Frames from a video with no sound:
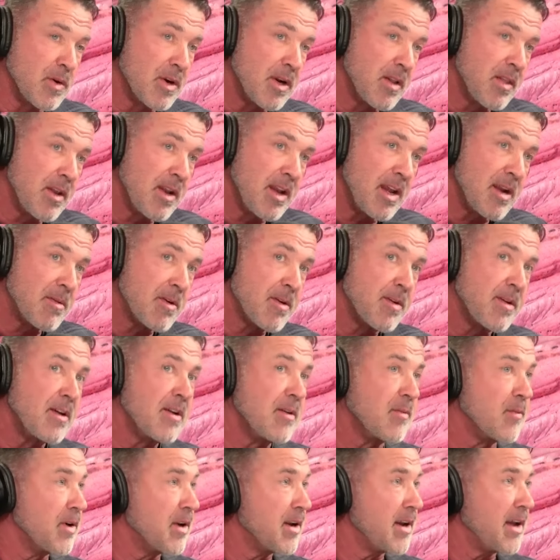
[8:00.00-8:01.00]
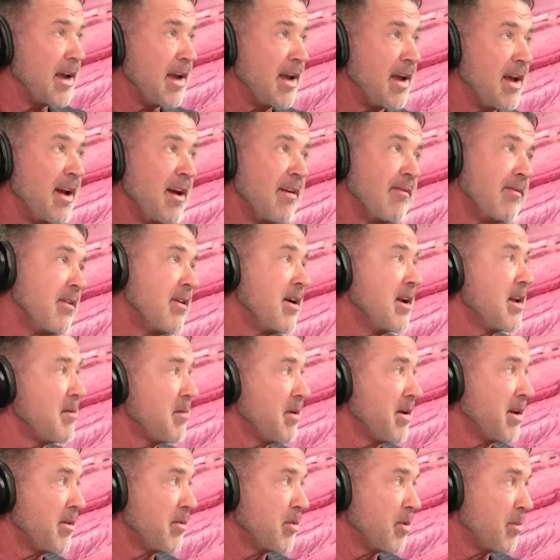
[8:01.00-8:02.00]
the neighborhood, and whatever
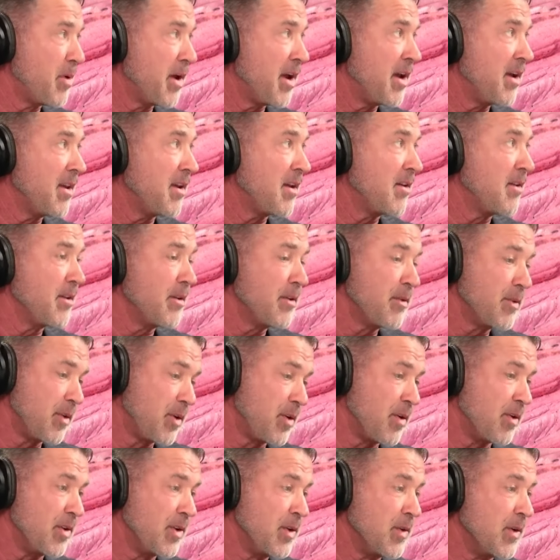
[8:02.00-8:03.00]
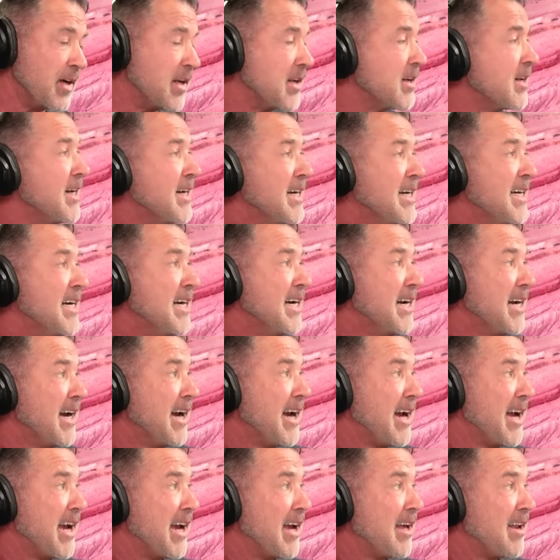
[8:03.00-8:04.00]
anybody will pay you to do, go do it.
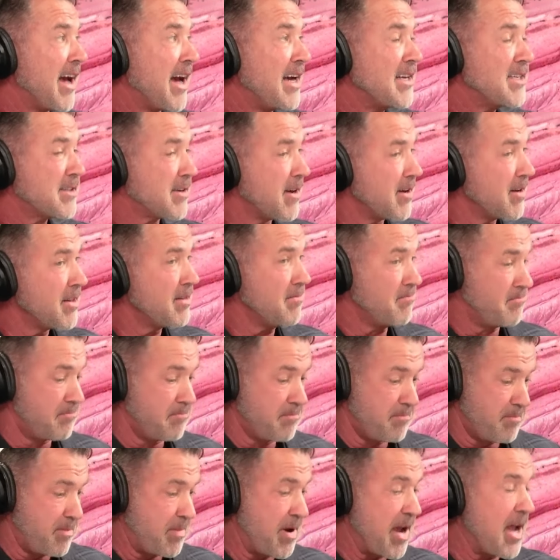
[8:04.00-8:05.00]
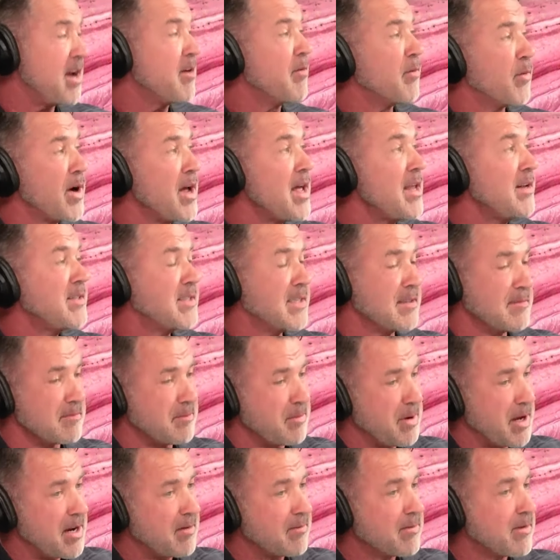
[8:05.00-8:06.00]
And I started paying rent and
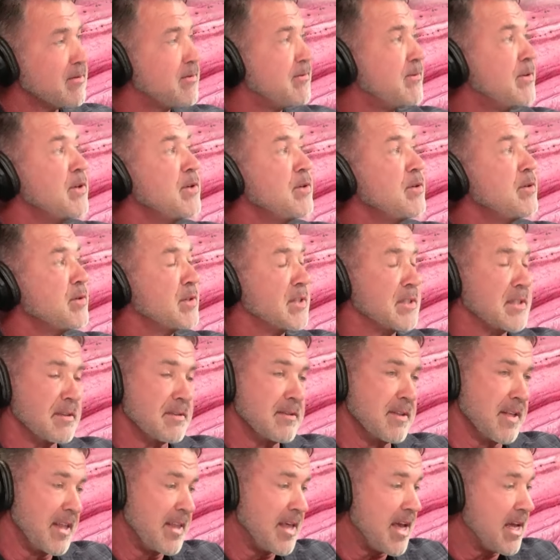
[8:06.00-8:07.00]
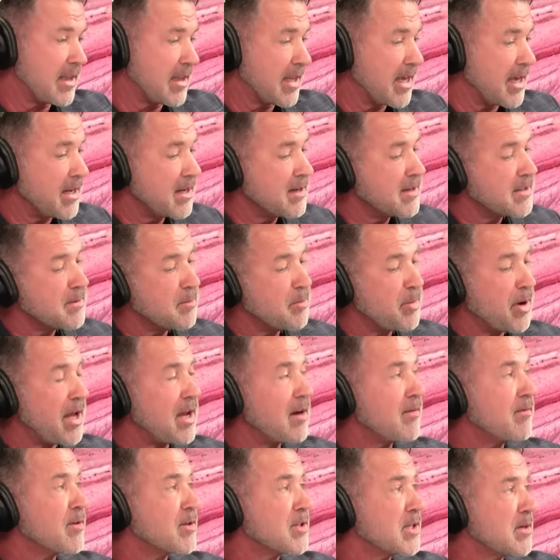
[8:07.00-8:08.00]
paying for food, and that led into
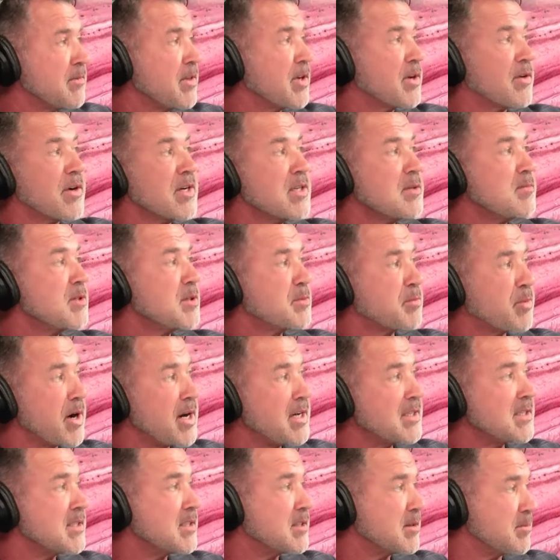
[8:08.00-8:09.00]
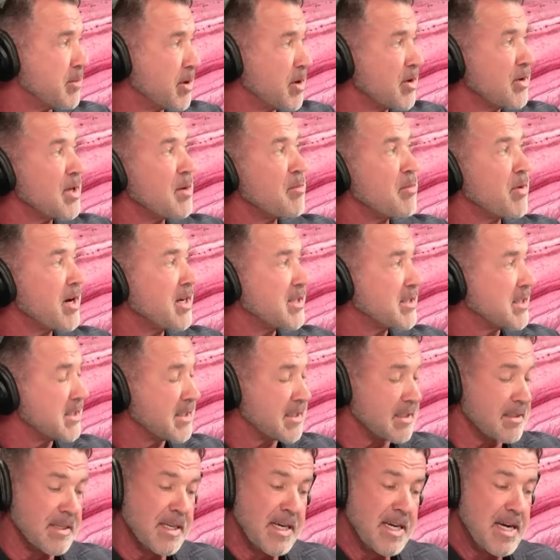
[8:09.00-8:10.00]
paying for some of the Christmas presents and birthday
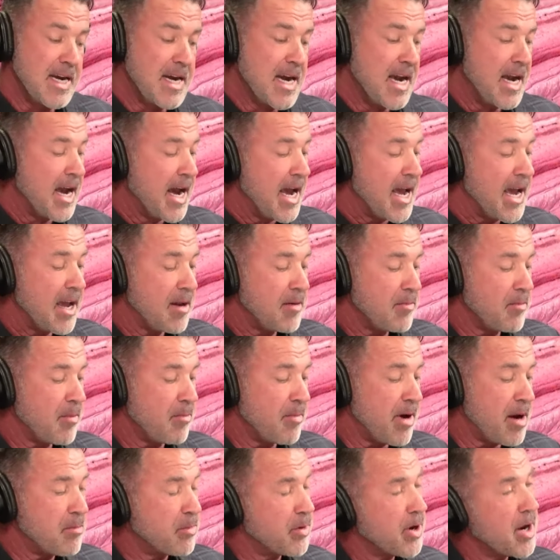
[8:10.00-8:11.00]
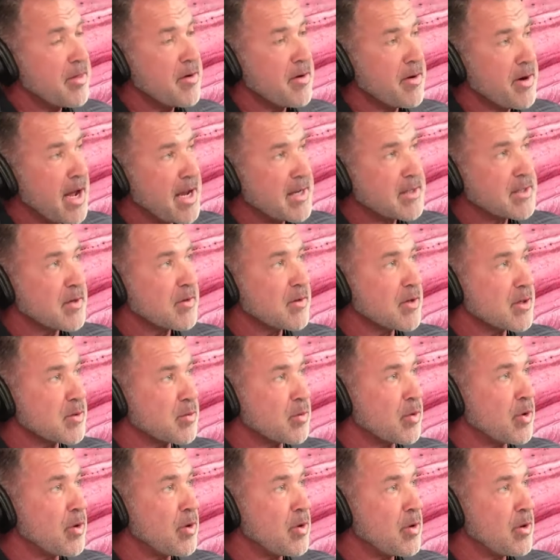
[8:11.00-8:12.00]
presents. And my brother and I took this
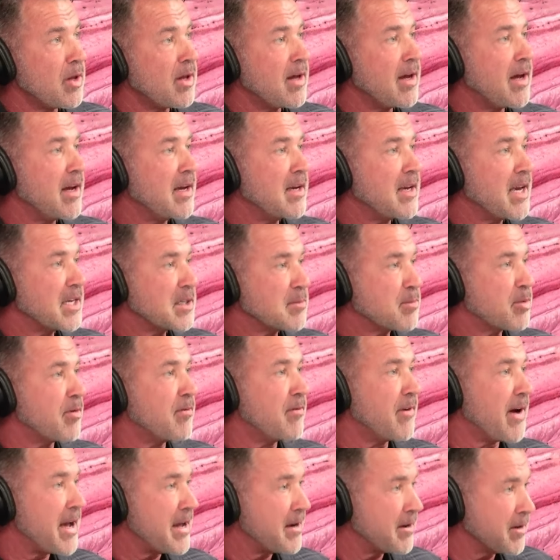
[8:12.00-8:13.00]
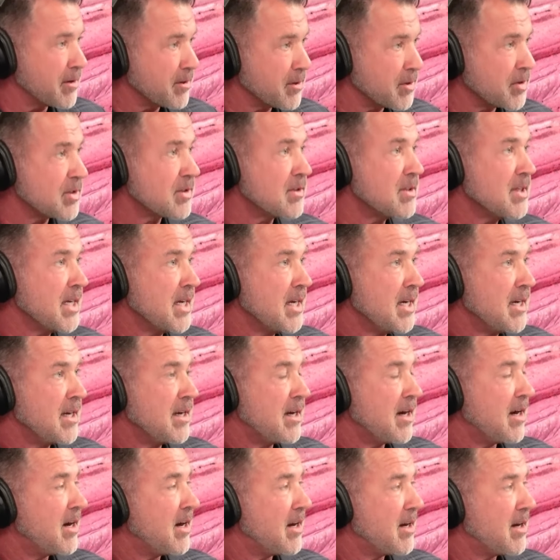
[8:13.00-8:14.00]
role as providers
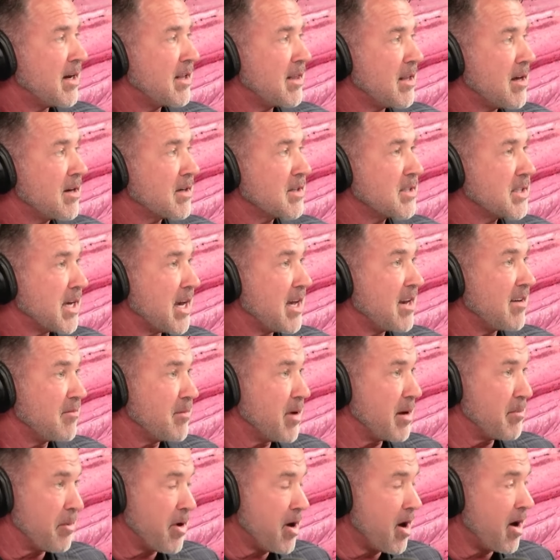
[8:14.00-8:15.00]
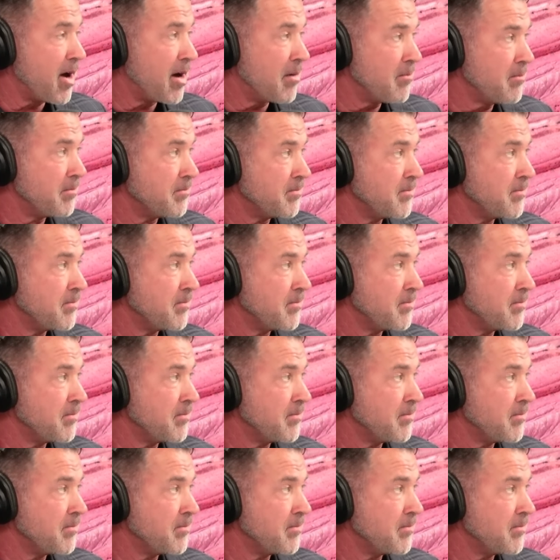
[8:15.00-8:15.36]
alongside of my mom